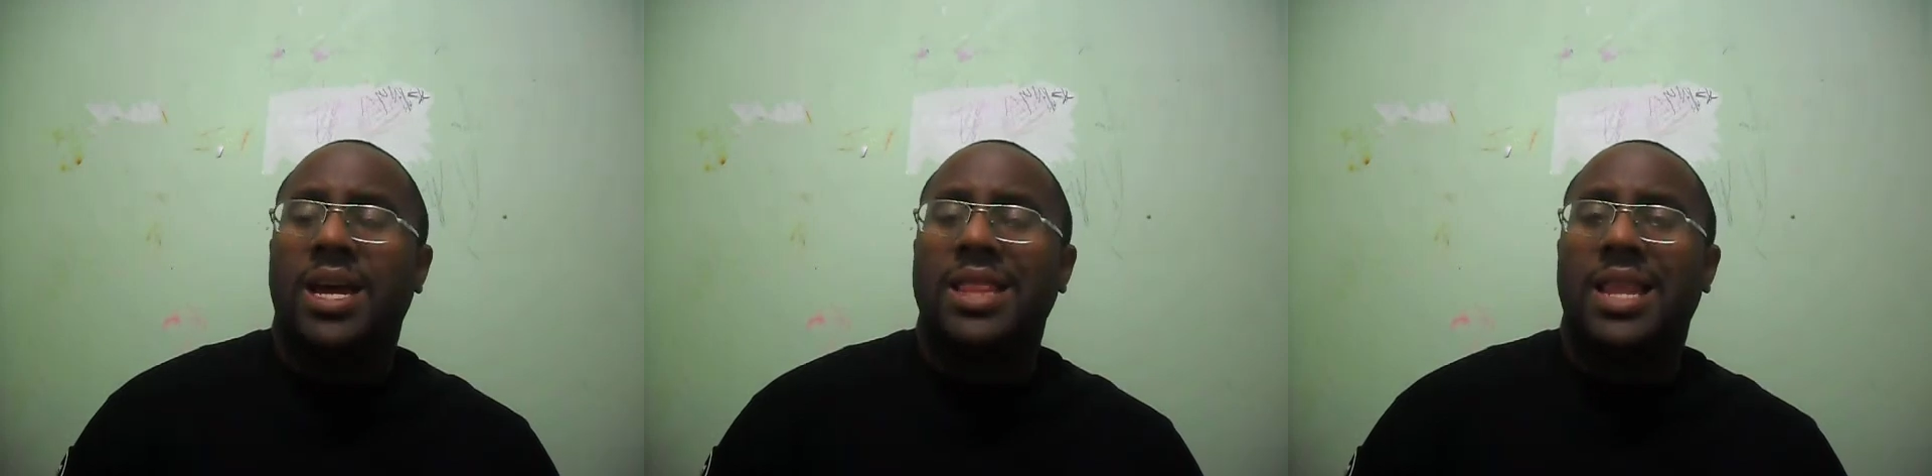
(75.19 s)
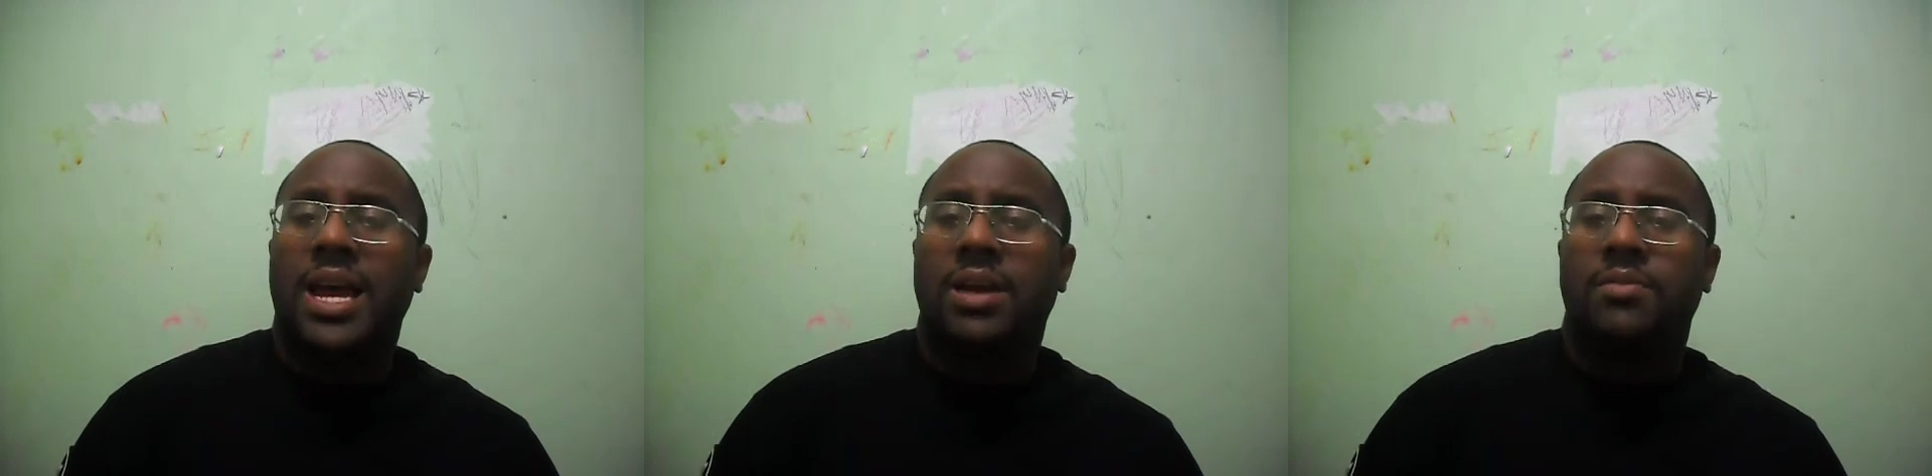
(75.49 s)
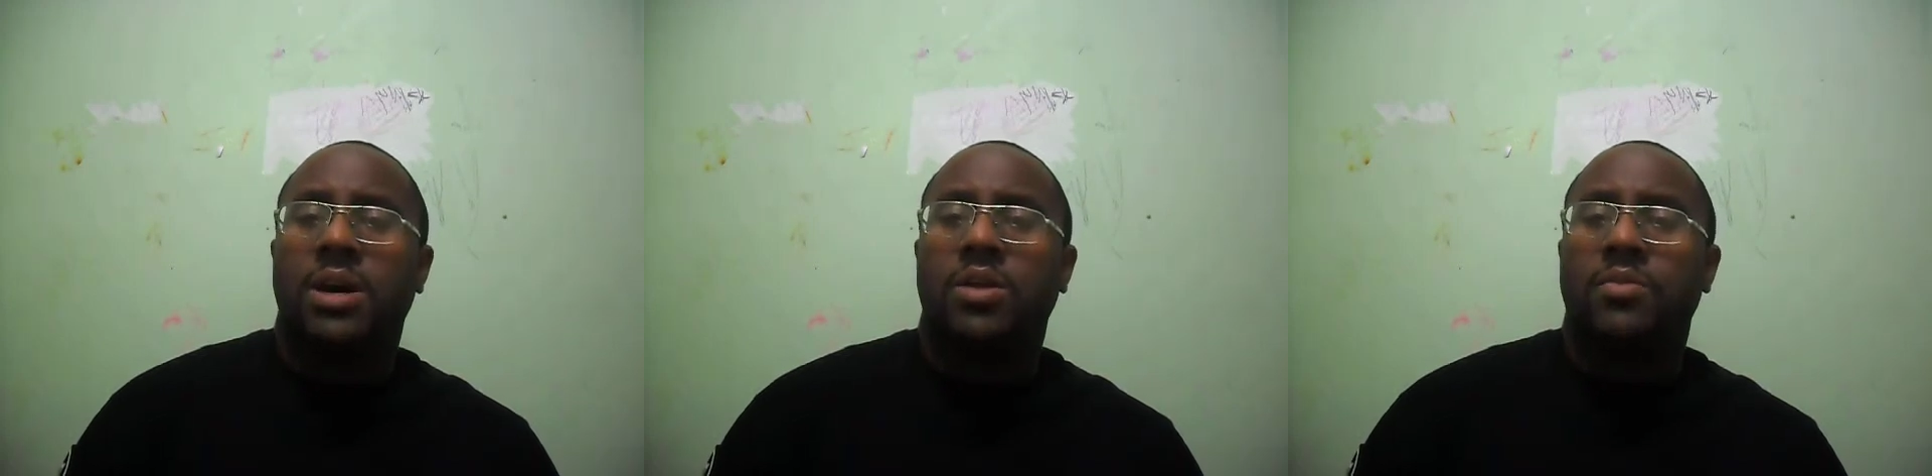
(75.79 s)
like
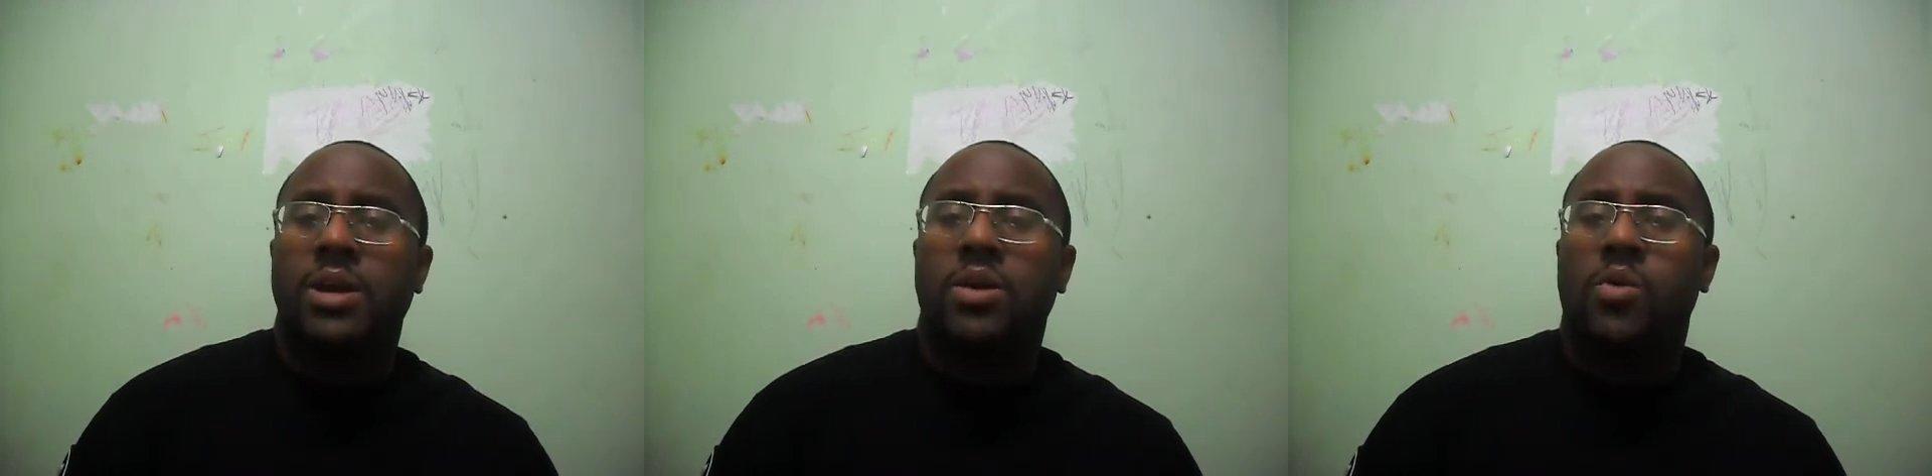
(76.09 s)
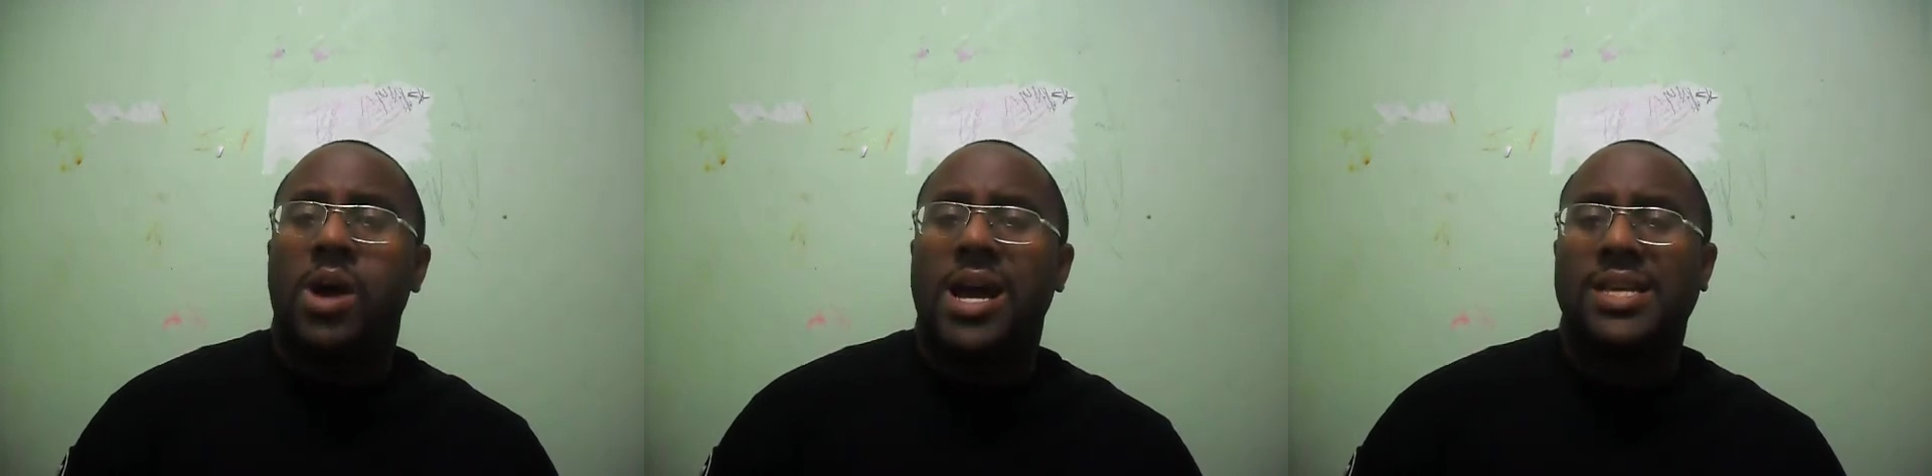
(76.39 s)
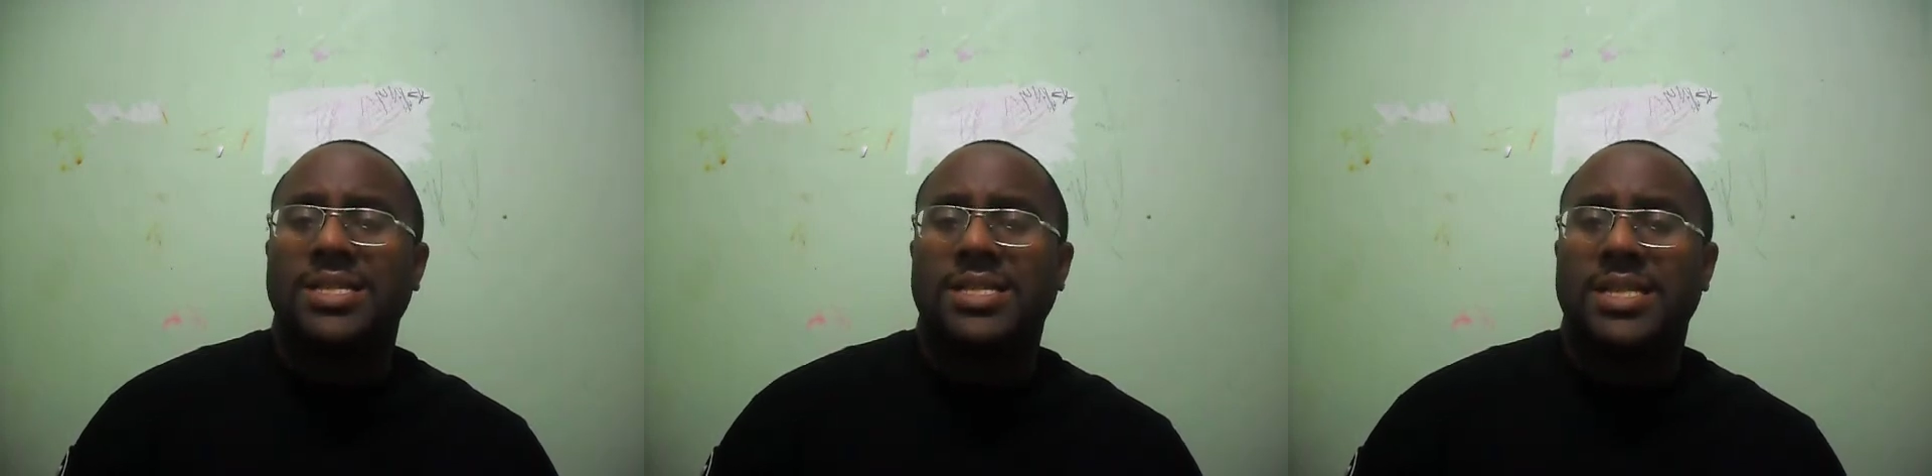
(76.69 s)
about Ohmega
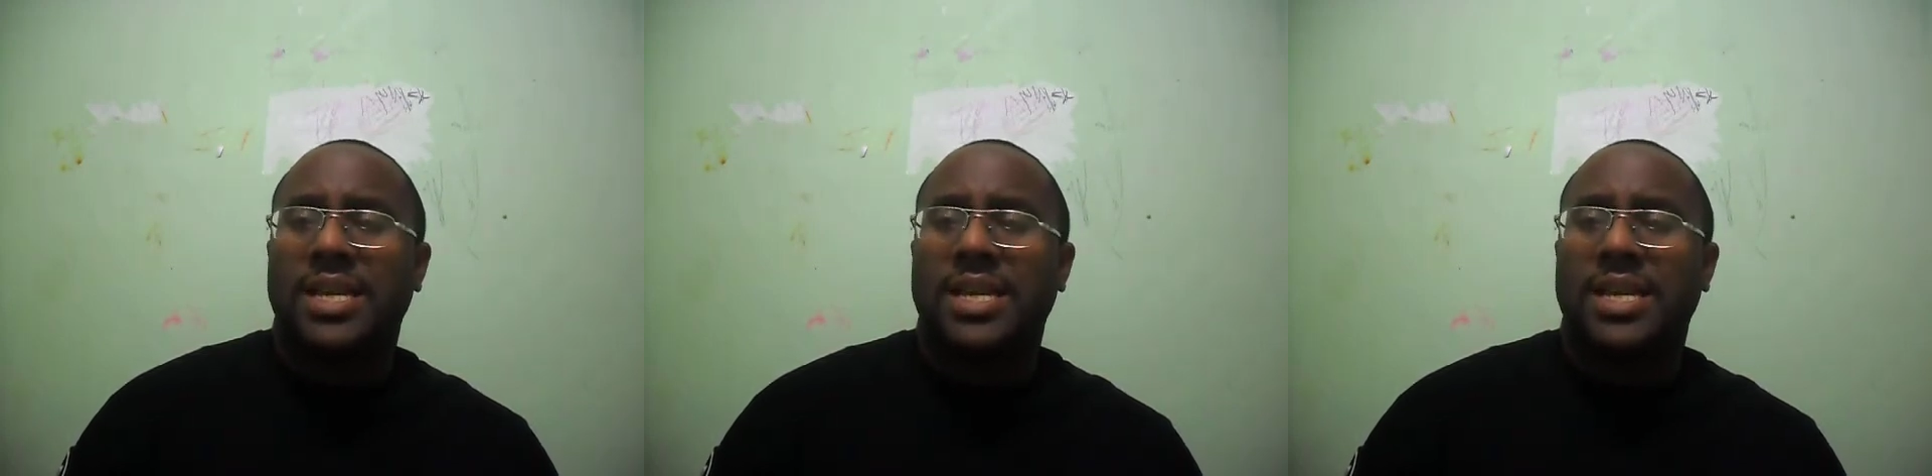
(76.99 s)
Watts